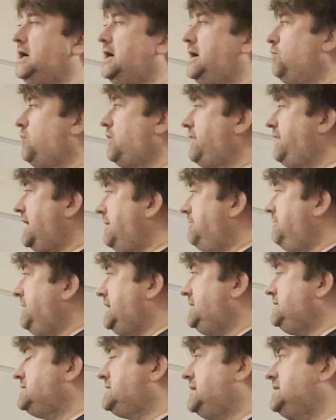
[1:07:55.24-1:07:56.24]
And what that
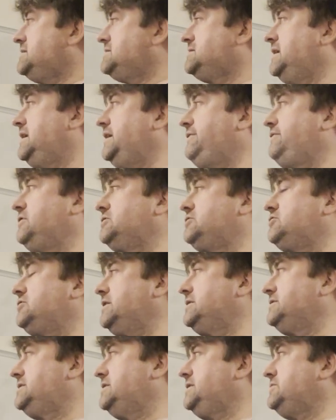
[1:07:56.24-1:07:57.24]
means is that if you're
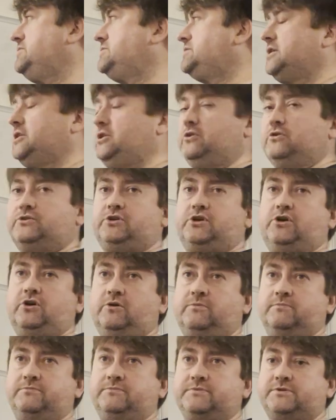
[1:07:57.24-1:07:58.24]
trying to do secured
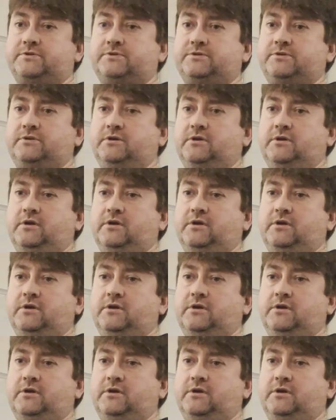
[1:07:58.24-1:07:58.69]
comms